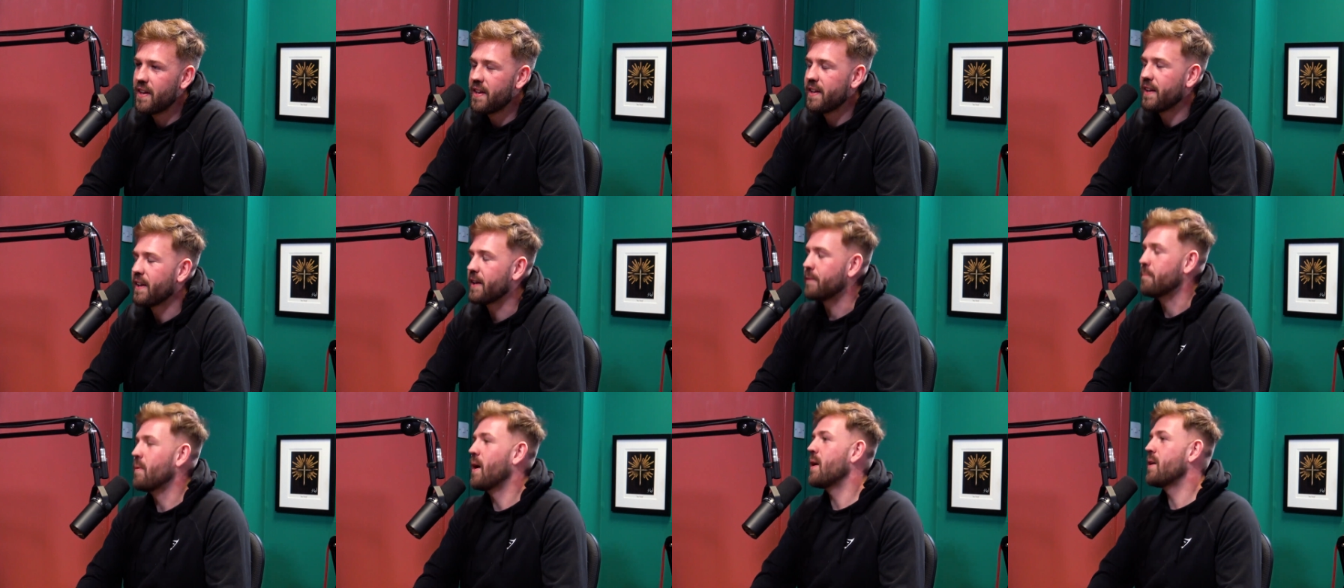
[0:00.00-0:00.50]

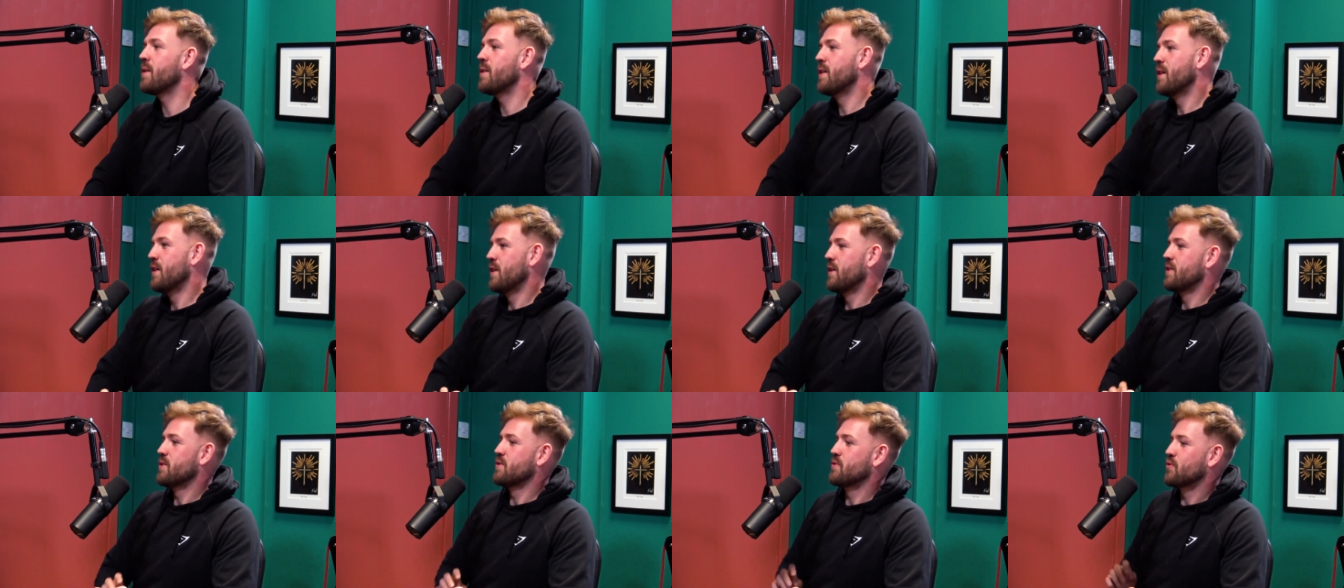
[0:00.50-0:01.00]
Like my
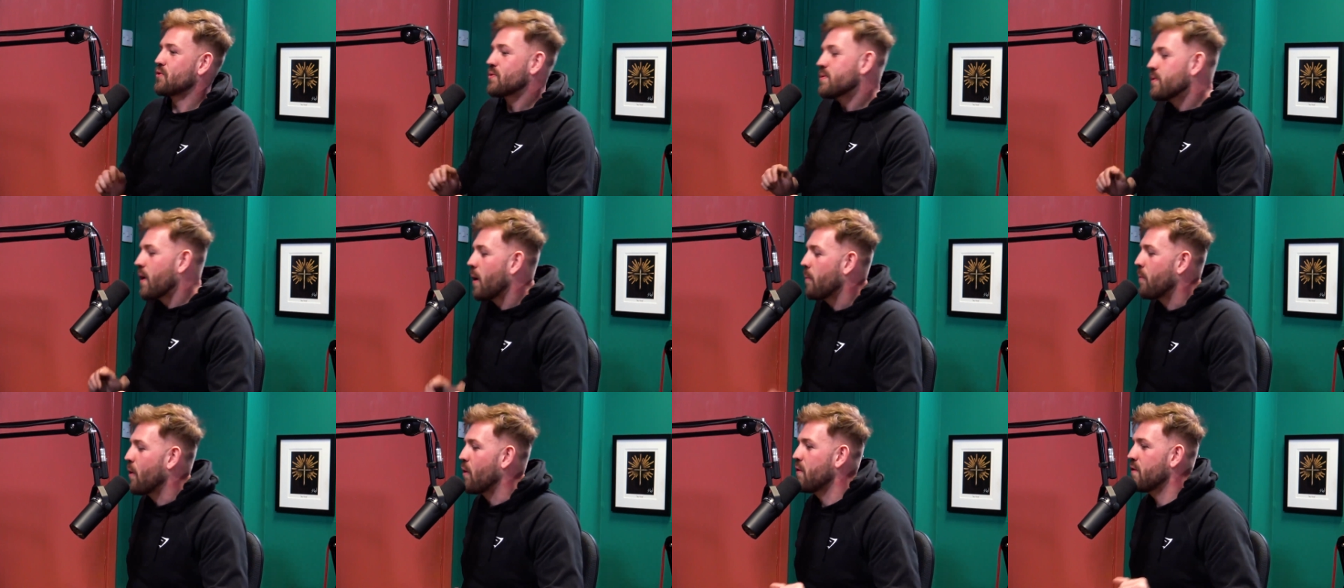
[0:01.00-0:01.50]

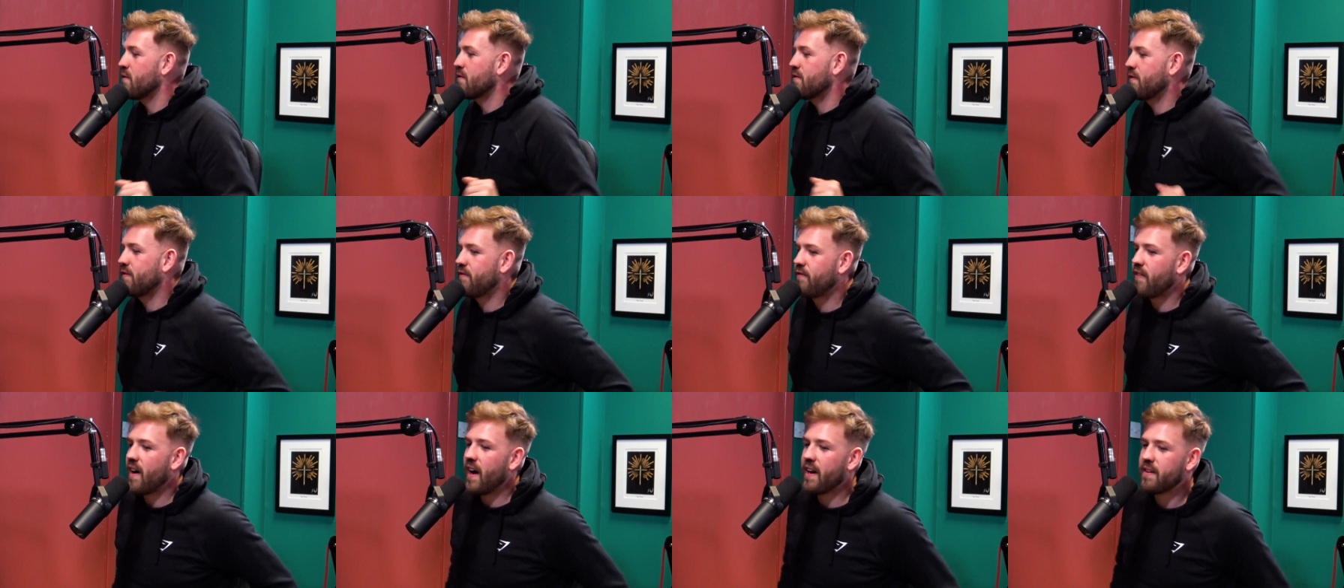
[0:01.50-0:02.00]
about
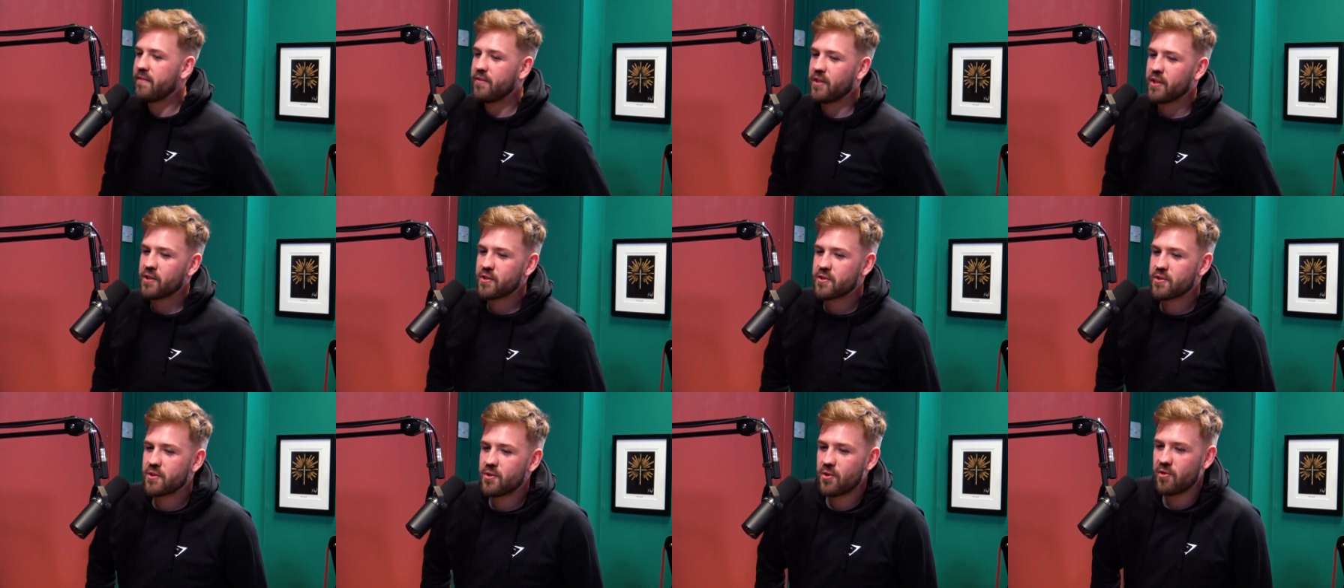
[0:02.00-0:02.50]
five
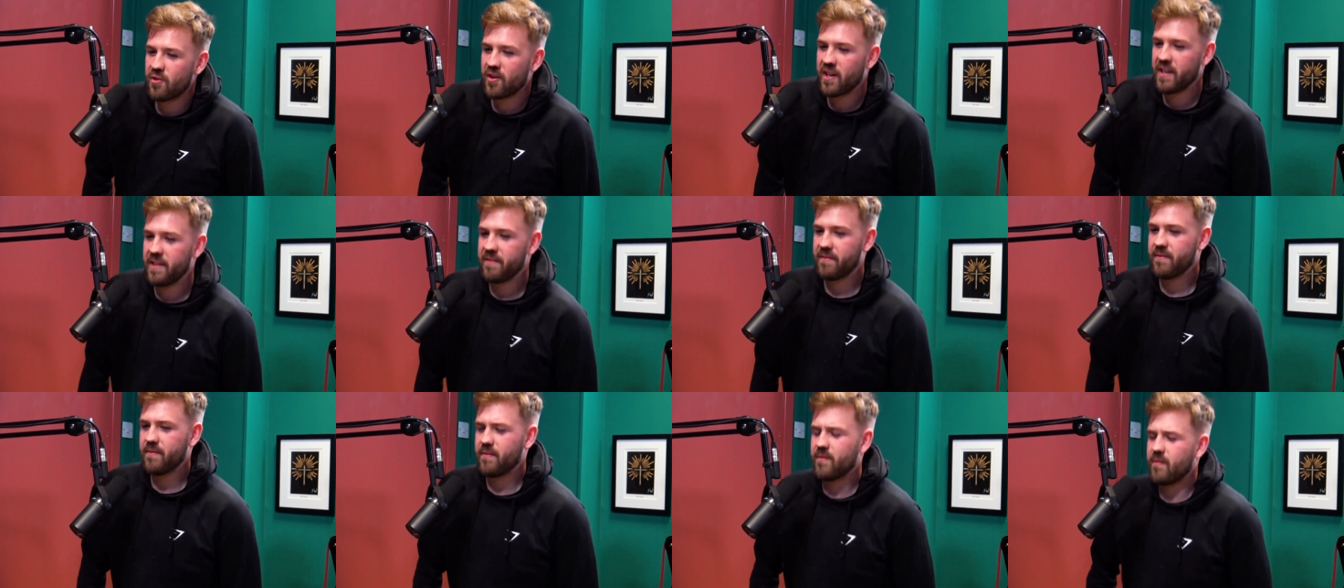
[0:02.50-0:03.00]
years ago,
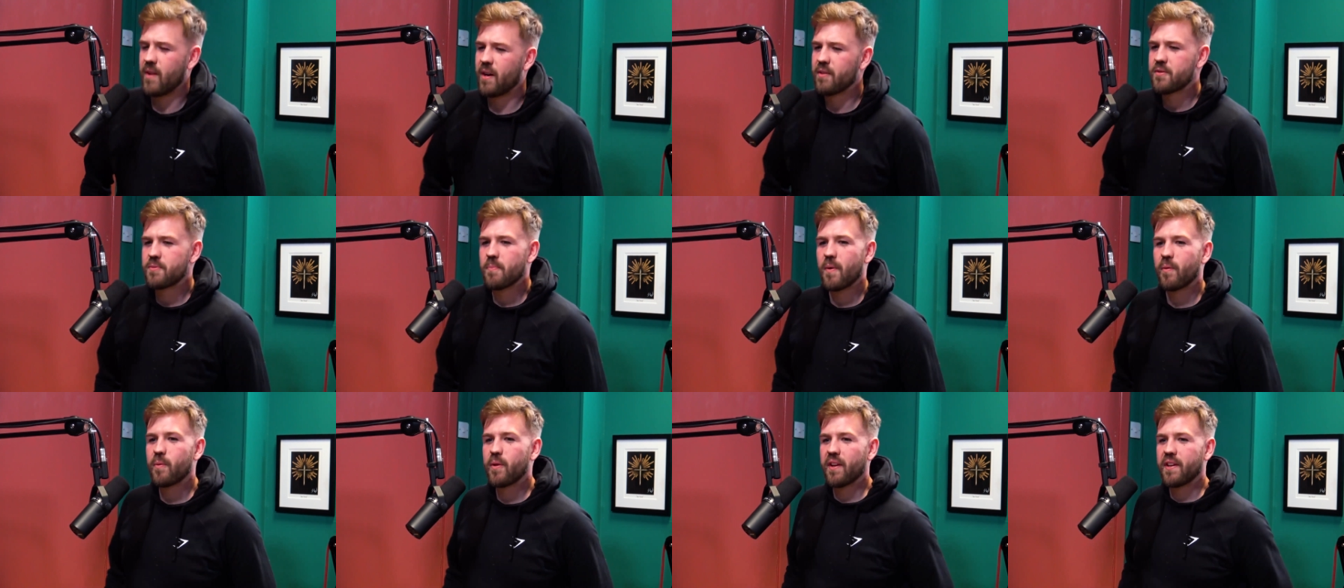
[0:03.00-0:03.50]
right? I was
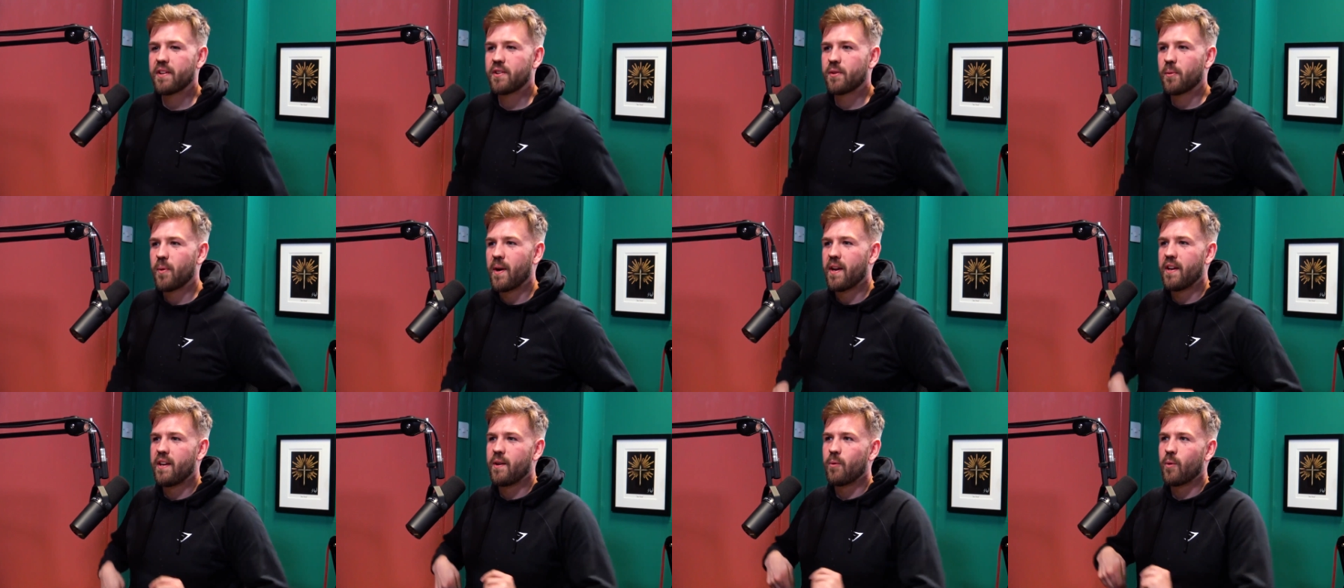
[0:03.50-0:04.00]
maybe like
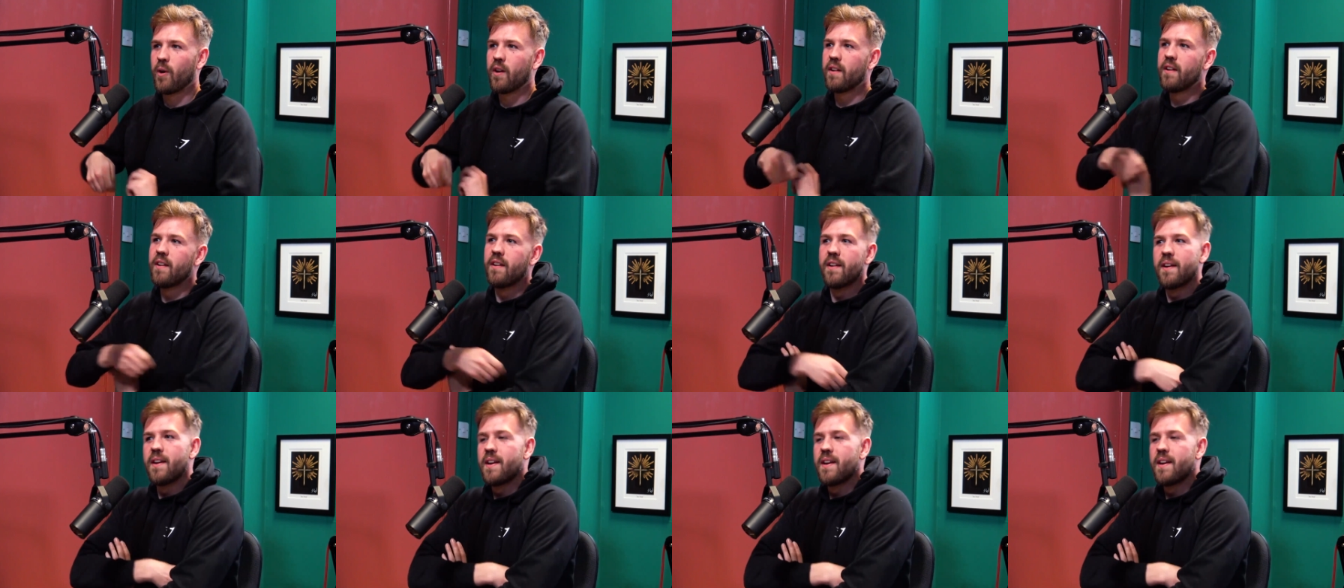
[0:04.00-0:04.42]
twenty one.